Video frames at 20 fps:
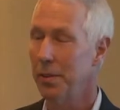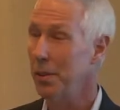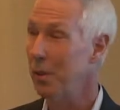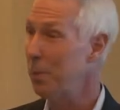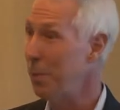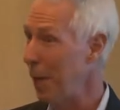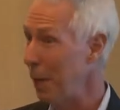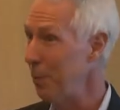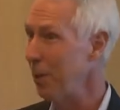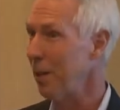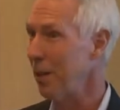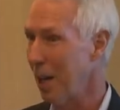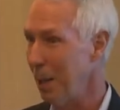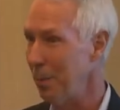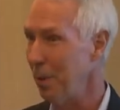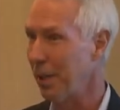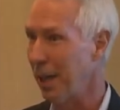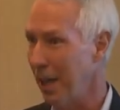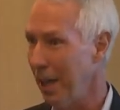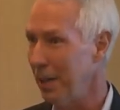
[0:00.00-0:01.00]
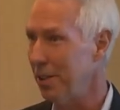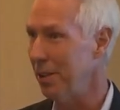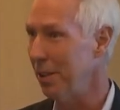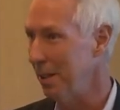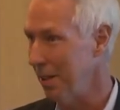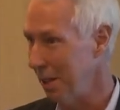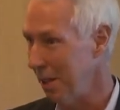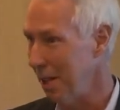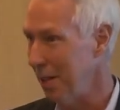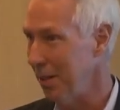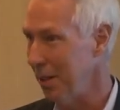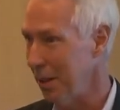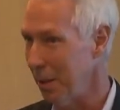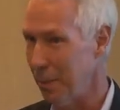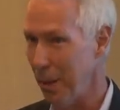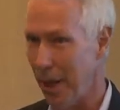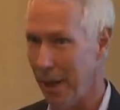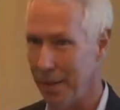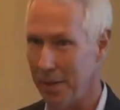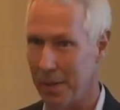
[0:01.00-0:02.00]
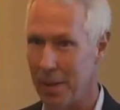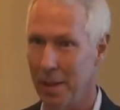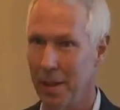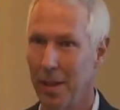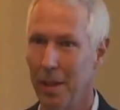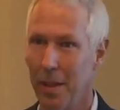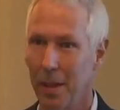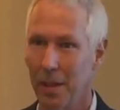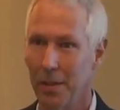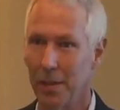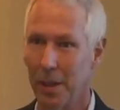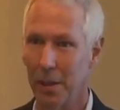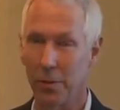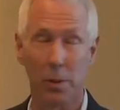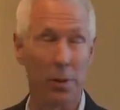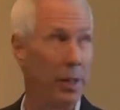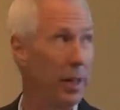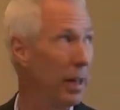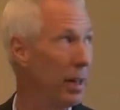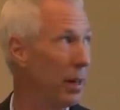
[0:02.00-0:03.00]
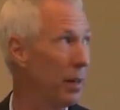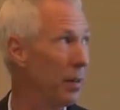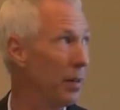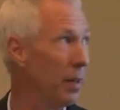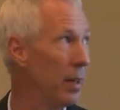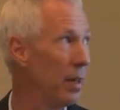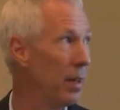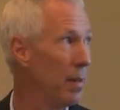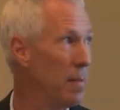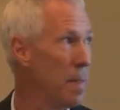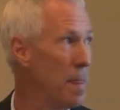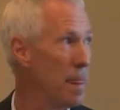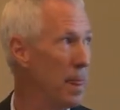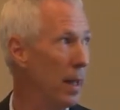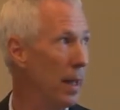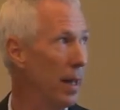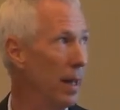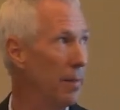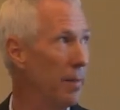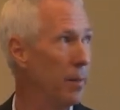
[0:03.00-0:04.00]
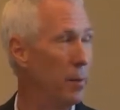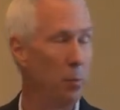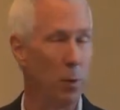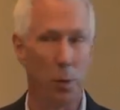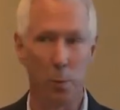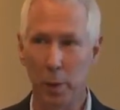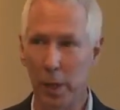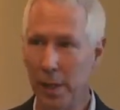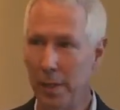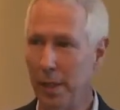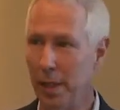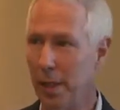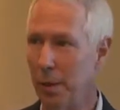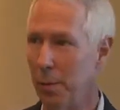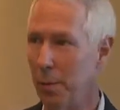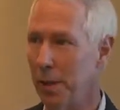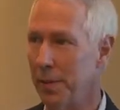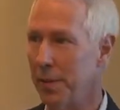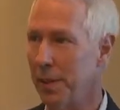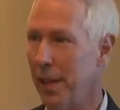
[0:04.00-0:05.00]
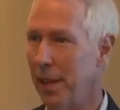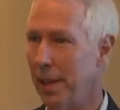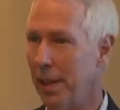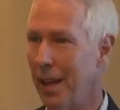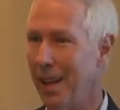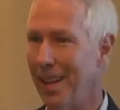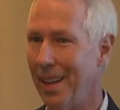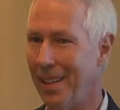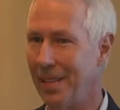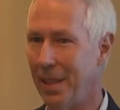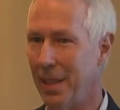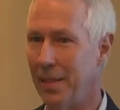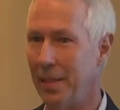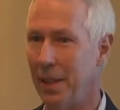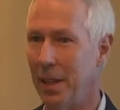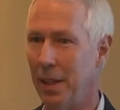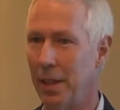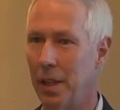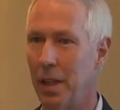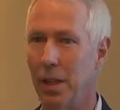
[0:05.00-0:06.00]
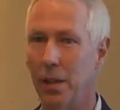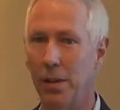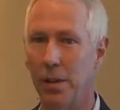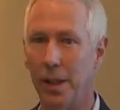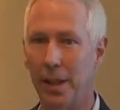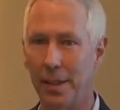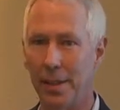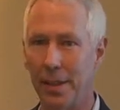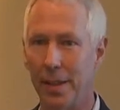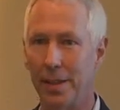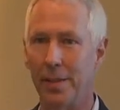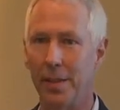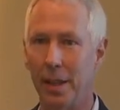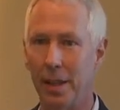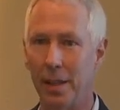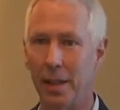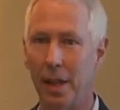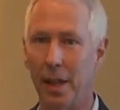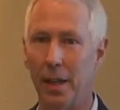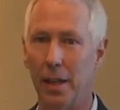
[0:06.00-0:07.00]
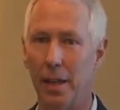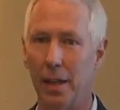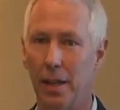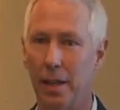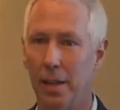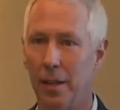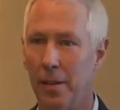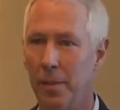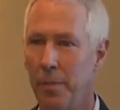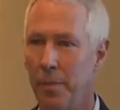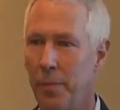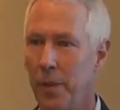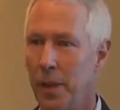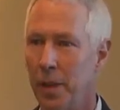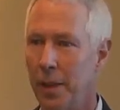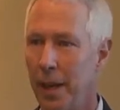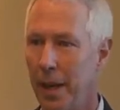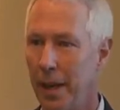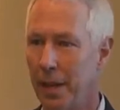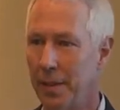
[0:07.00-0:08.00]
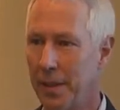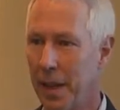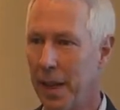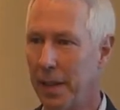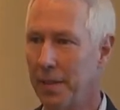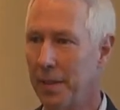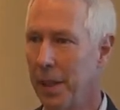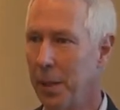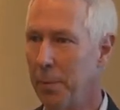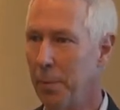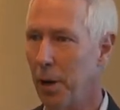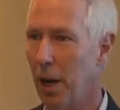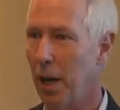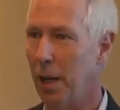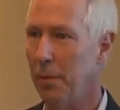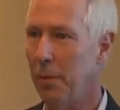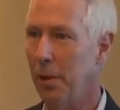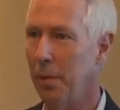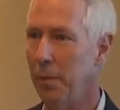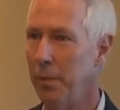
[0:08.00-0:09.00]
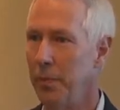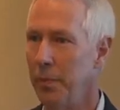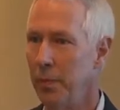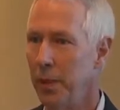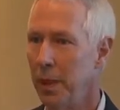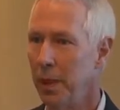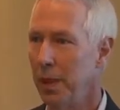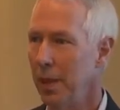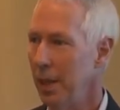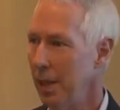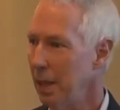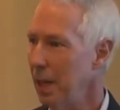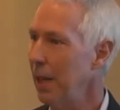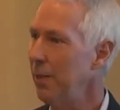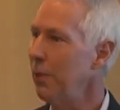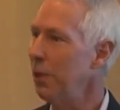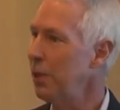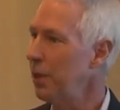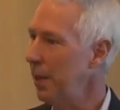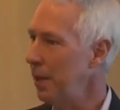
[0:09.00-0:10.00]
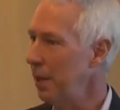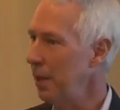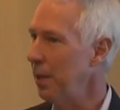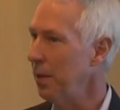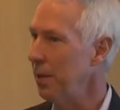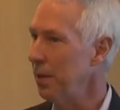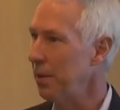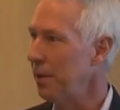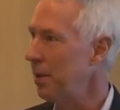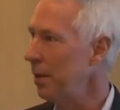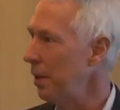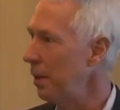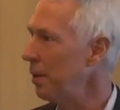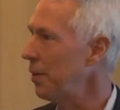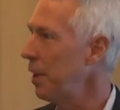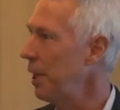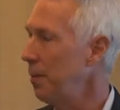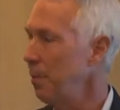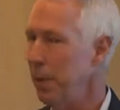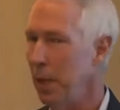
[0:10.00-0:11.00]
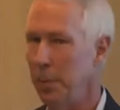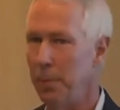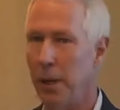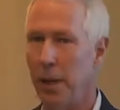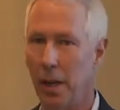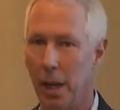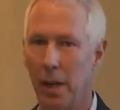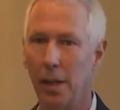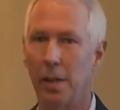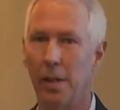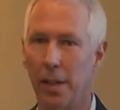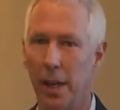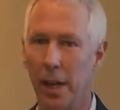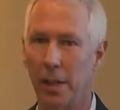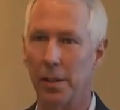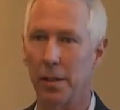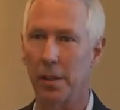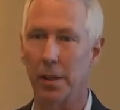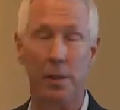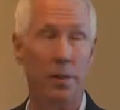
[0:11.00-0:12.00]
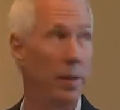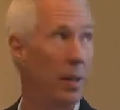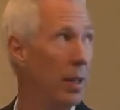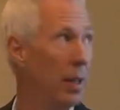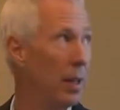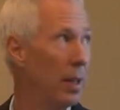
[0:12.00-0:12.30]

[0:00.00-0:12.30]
So a popular application, in the past several years. What we did was take that existing code, existing data, that exact same problem, and leveraging those MPP architectures,